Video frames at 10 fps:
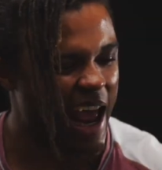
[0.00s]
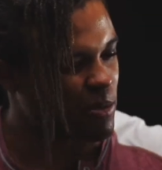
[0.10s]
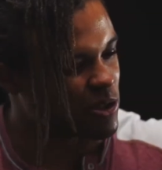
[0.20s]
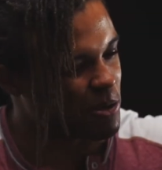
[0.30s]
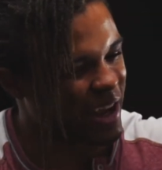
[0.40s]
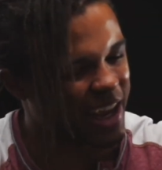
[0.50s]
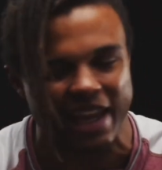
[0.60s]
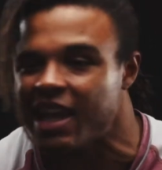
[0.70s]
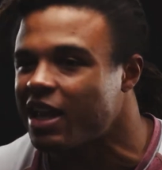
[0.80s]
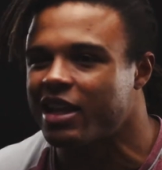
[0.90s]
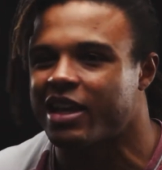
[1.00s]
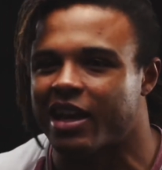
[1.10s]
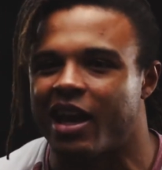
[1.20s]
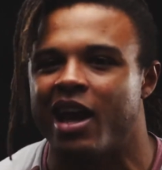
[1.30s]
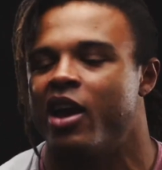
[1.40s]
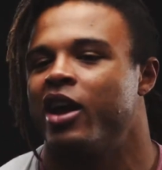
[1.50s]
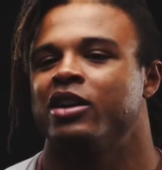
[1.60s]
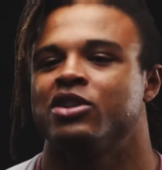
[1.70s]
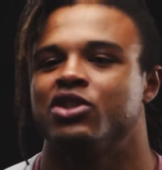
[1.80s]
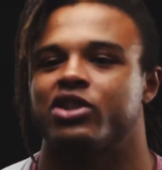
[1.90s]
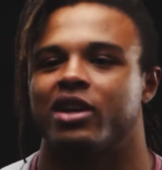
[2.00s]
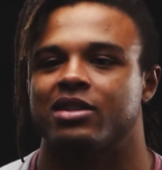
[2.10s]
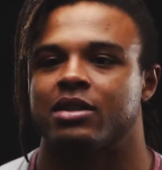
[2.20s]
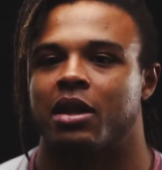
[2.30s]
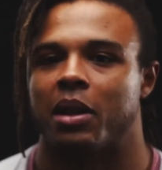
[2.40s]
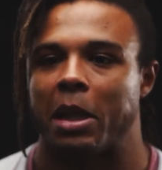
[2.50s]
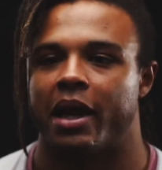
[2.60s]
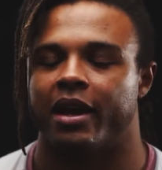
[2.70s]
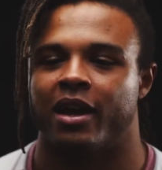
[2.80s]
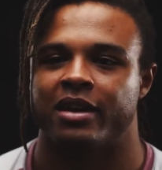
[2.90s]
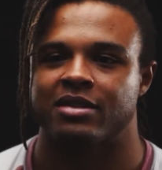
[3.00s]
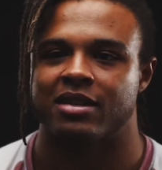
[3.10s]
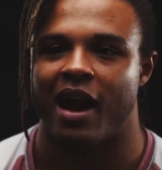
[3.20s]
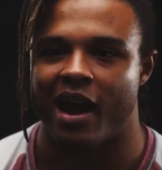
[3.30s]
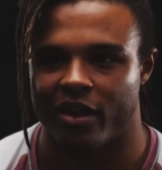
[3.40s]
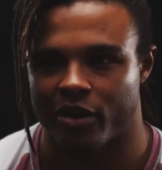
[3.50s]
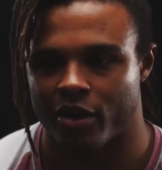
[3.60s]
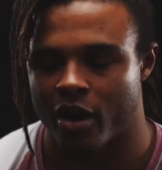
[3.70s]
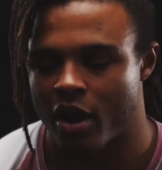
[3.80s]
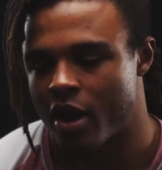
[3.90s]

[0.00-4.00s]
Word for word: and absolutely make a killing just like Tyler.